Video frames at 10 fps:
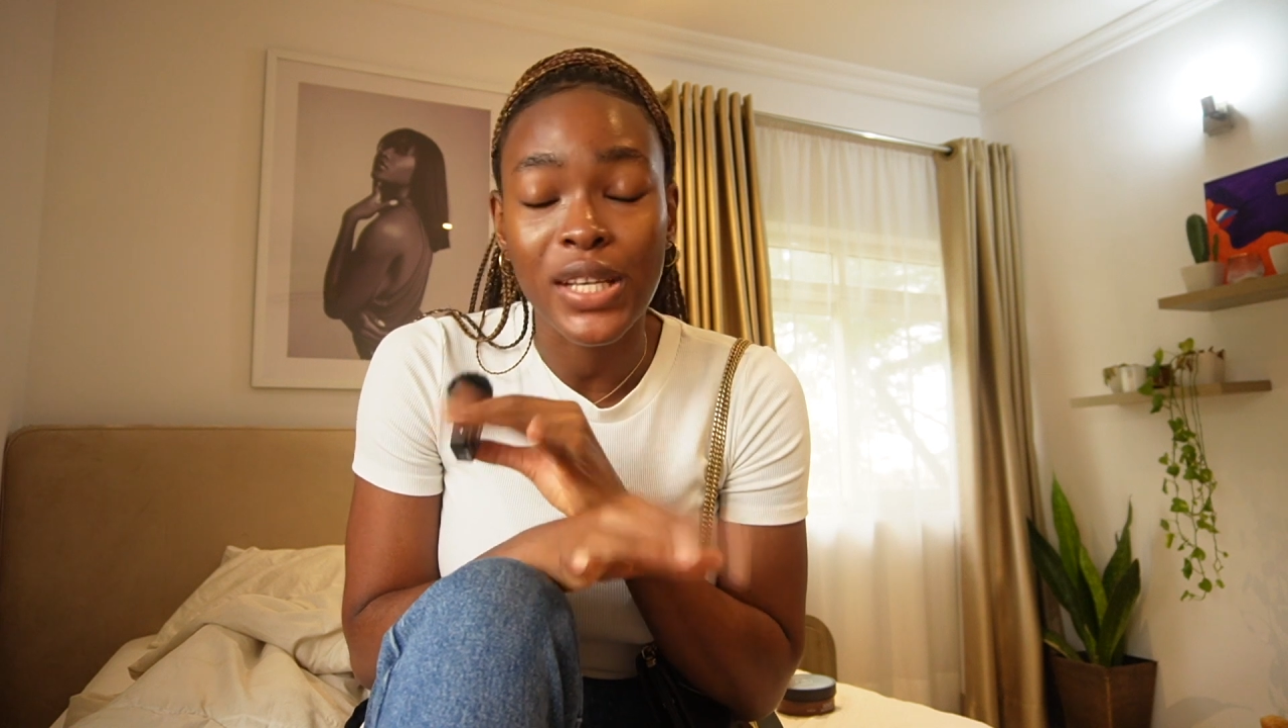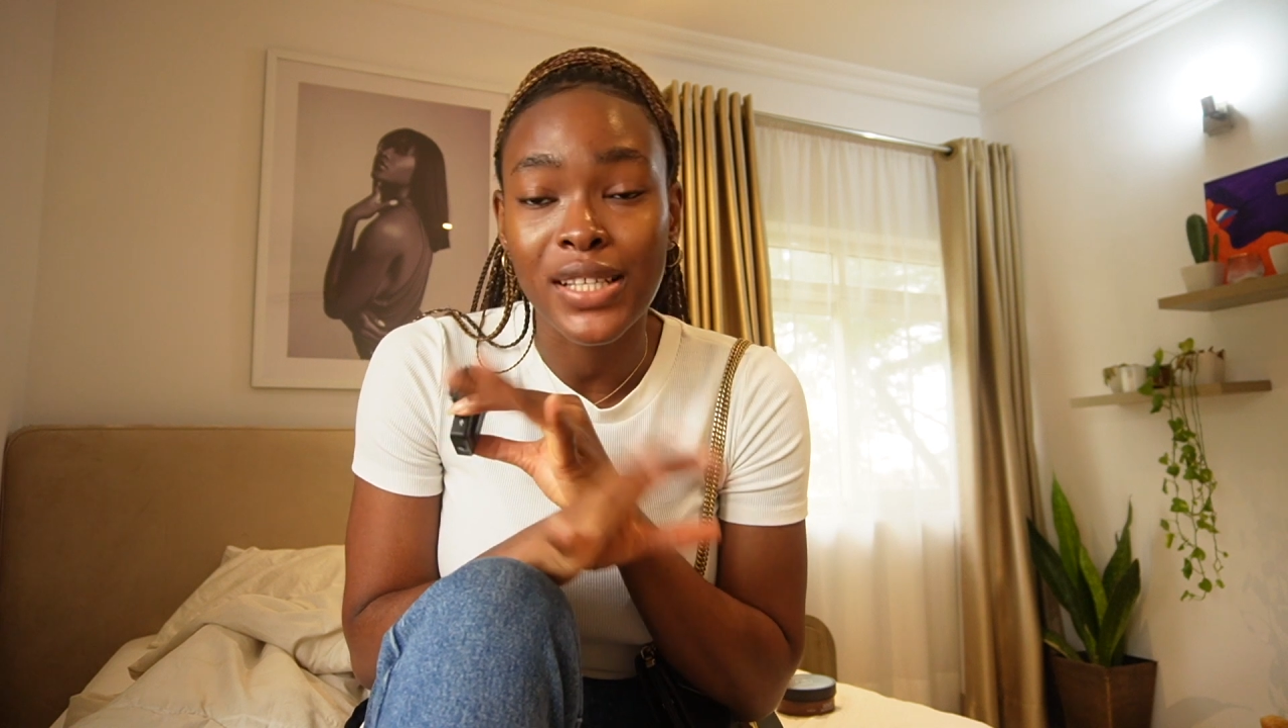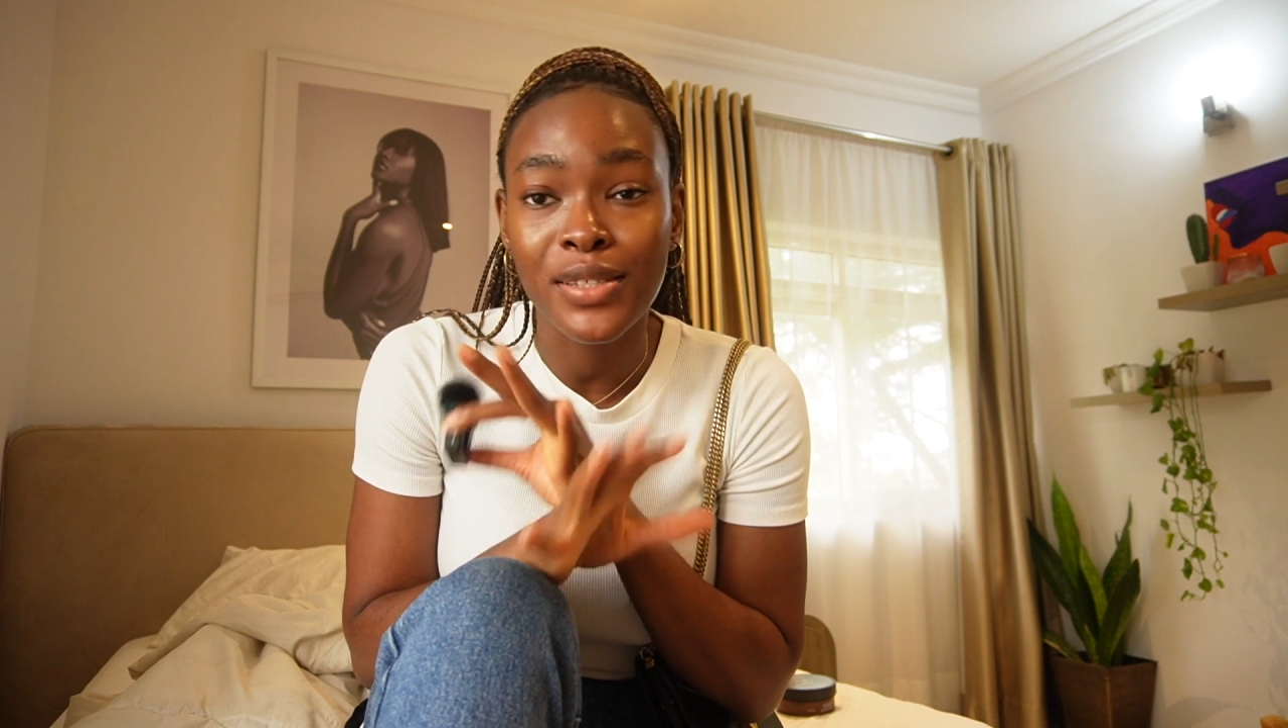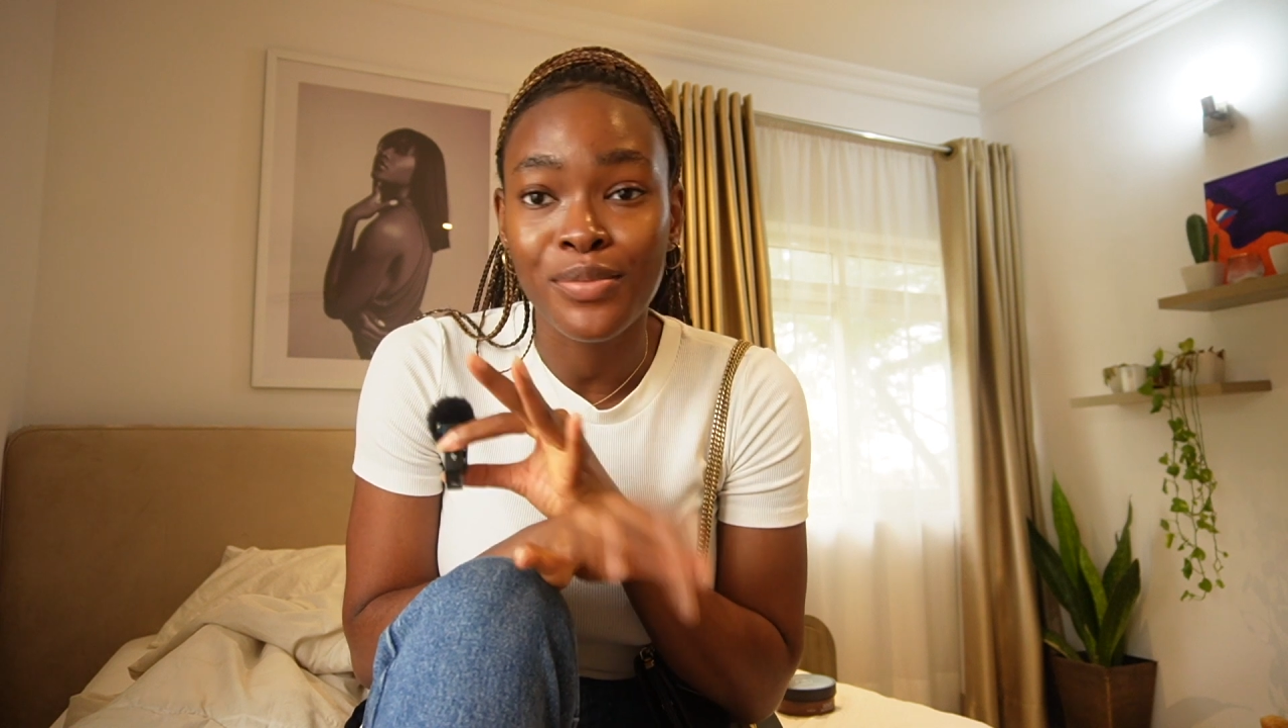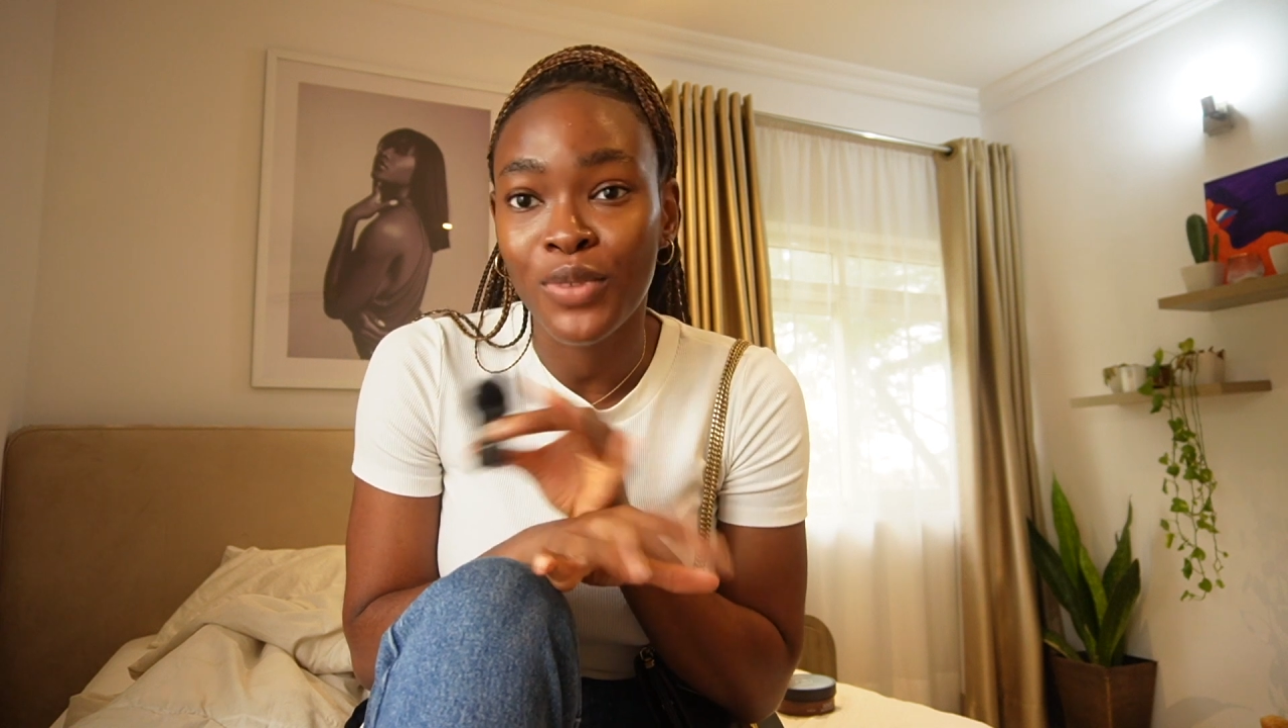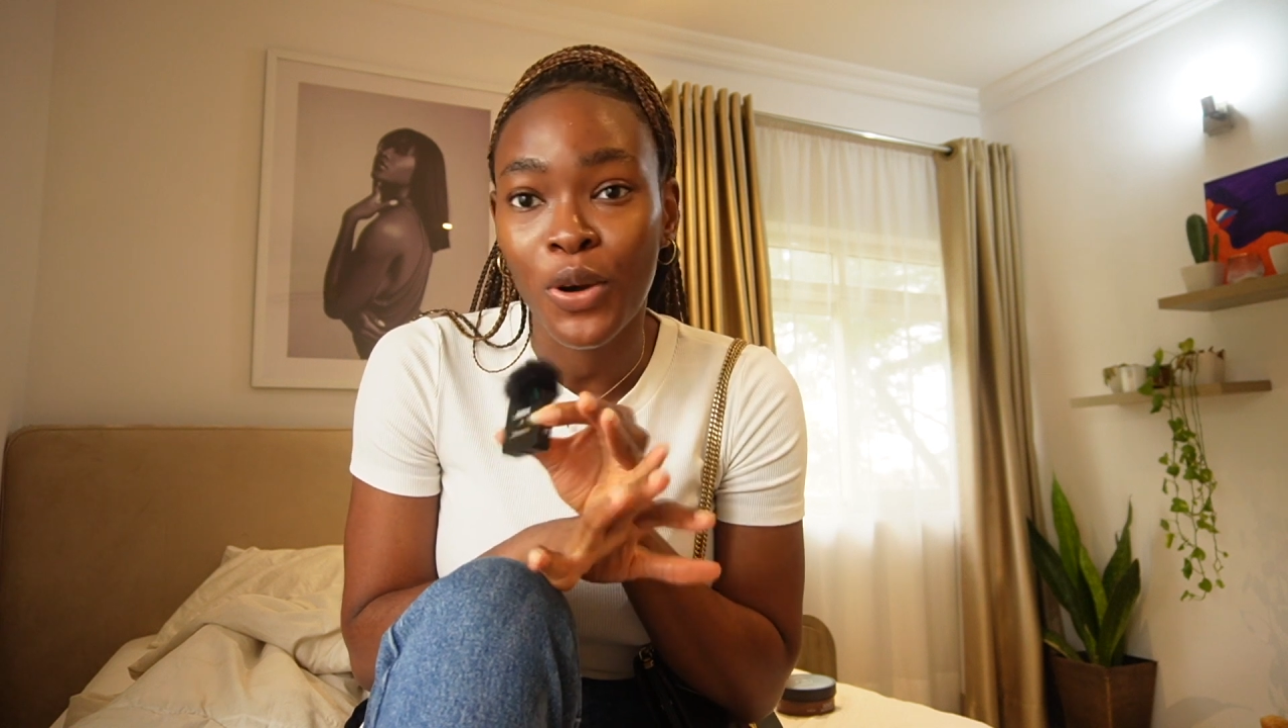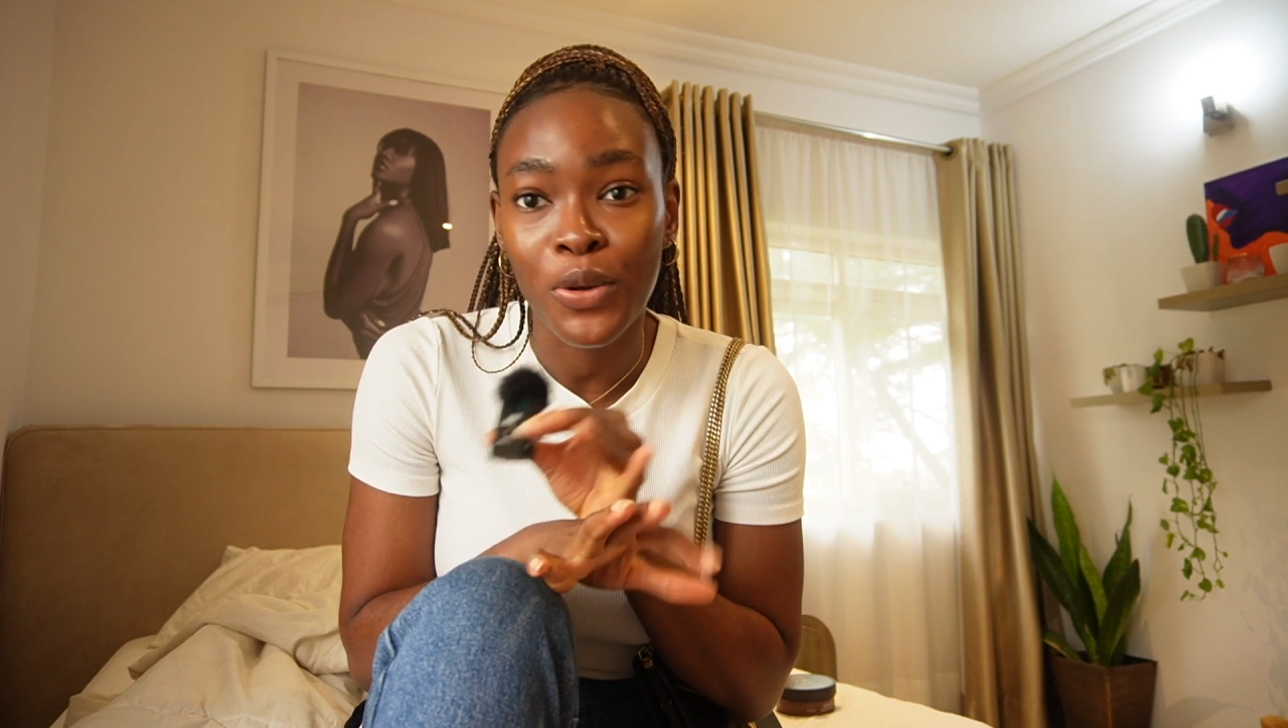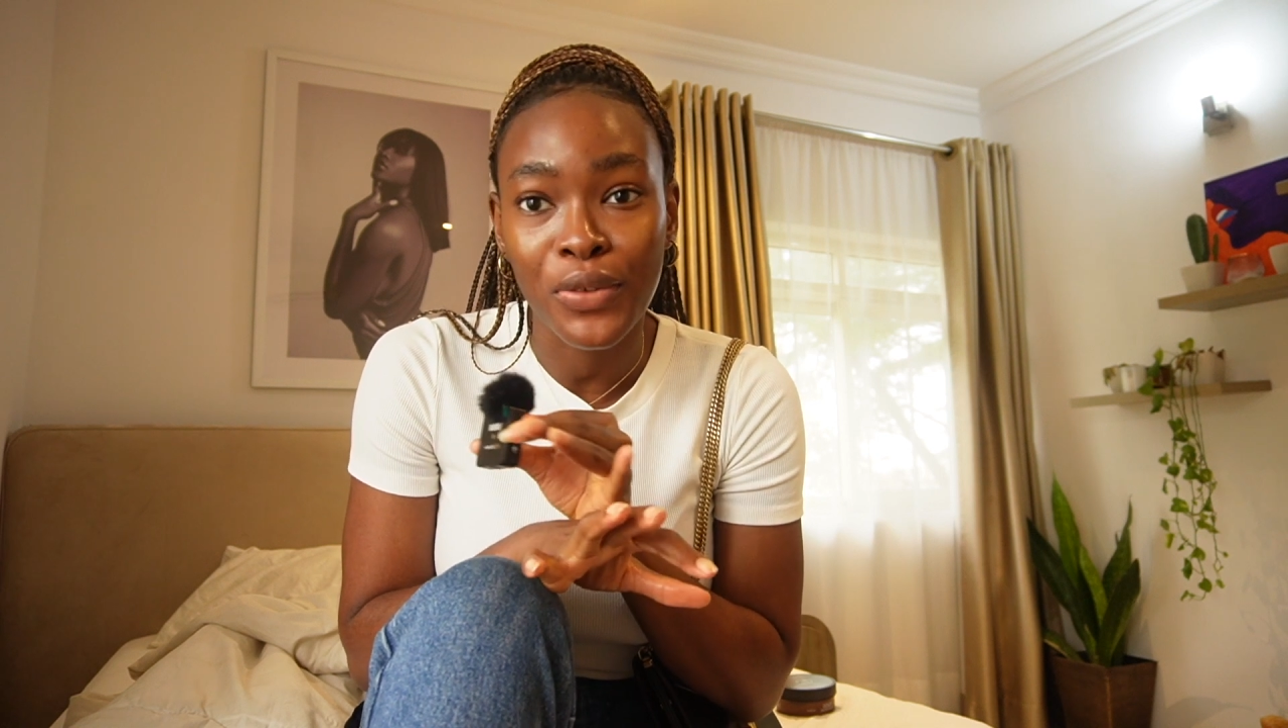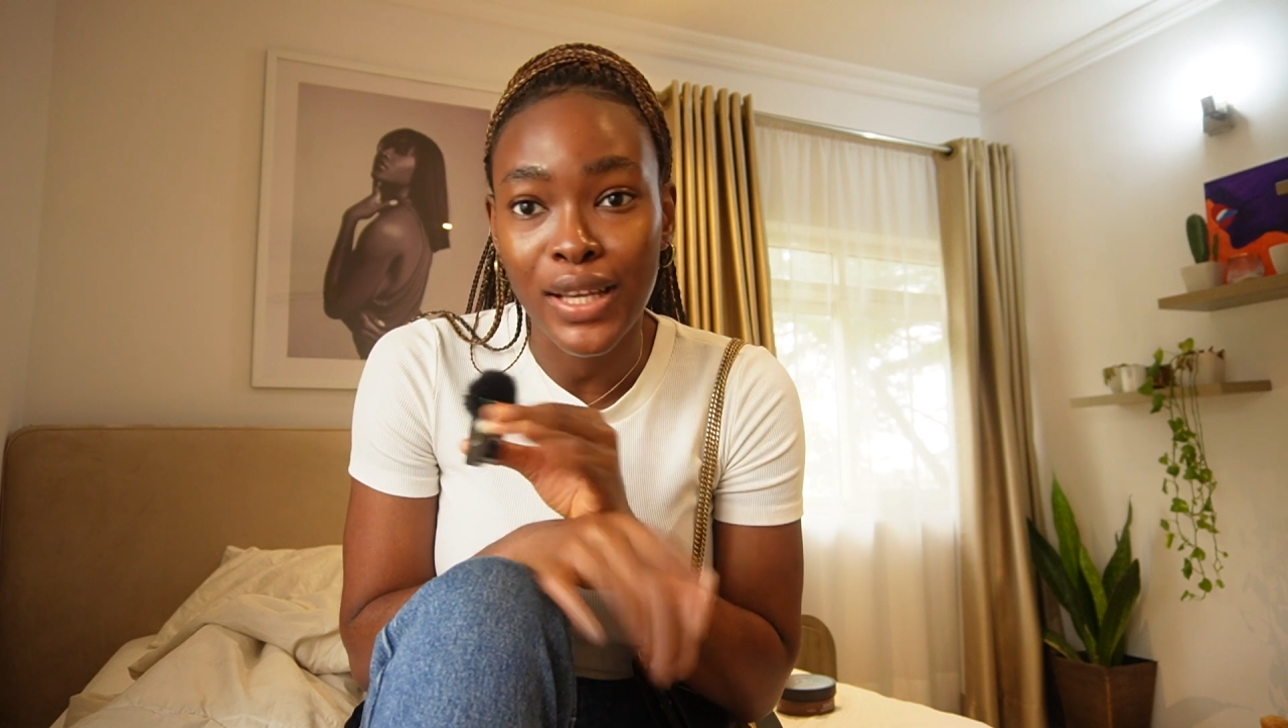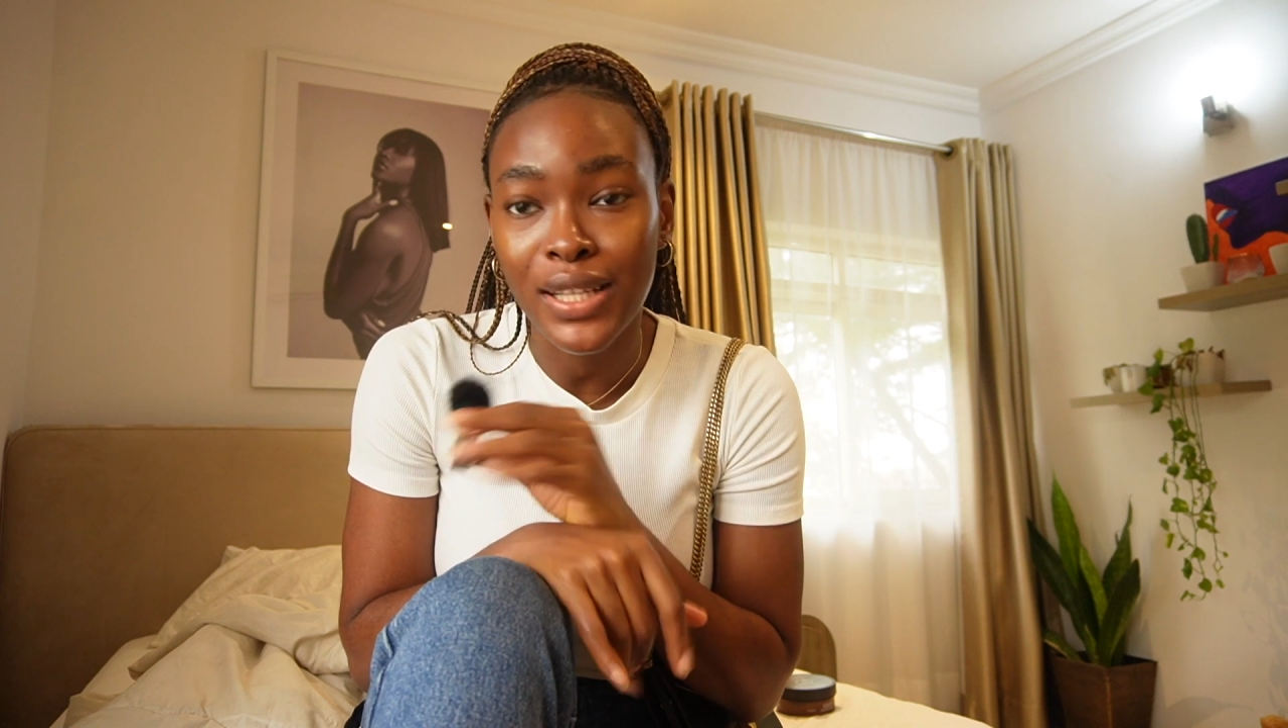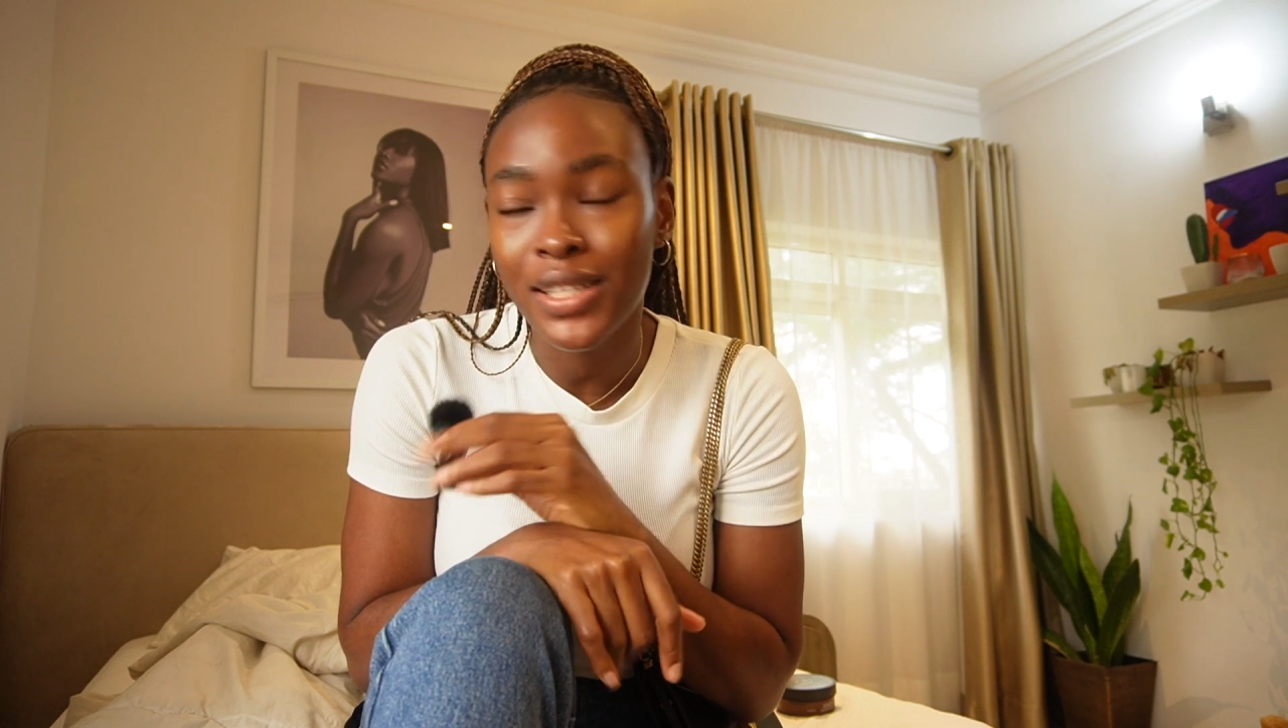and all of that.